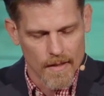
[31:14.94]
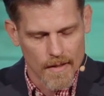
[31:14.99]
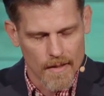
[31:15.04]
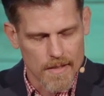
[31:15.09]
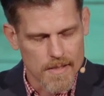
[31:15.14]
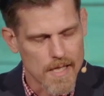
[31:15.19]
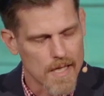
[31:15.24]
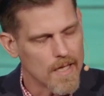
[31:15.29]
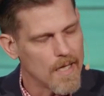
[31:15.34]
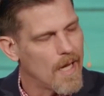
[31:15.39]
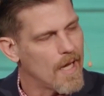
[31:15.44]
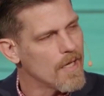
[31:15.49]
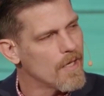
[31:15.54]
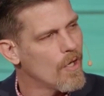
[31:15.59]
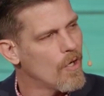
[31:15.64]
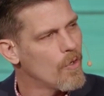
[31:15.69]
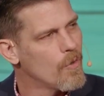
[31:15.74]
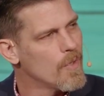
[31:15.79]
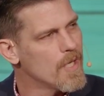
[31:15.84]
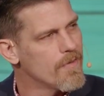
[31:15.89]
Because I, I
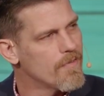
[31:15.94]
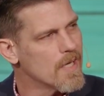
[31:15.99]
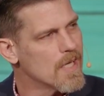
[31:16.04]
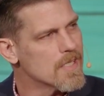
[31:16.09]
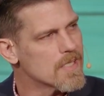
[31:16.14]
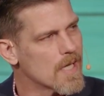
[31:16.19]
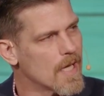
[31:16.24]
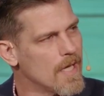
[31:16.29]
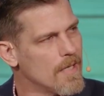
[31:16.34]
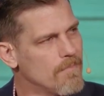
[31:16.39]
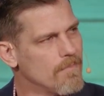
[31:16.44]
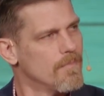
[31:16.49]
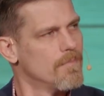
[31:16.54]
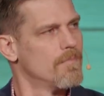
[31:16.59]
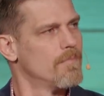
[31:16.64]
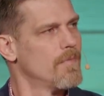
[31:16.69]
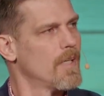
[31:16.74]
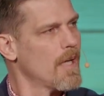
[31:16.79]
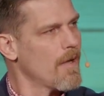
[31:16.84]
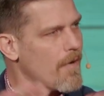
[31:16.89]
know even as I
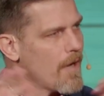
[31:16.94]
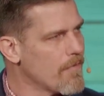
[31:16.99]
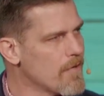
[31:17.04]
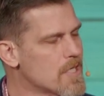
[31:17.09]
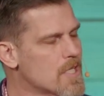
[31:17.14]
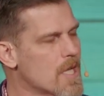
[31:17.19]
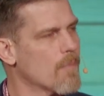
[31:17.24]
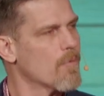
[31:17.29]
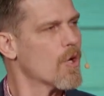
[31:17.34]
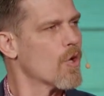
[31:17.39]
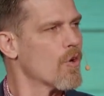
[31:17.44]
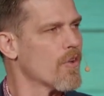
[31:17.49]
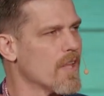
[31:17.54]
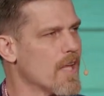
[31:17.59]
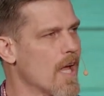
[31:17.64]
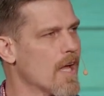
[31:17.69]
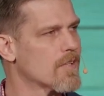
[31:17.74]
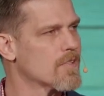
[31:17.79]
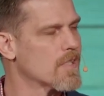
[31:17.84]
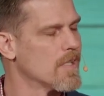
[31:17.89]
every time I go to
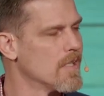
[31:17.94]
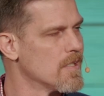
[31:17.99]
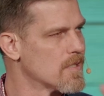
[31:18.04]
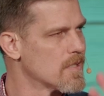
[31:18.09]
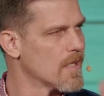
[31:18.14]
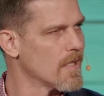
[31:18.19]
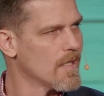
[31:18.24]
the Exodus,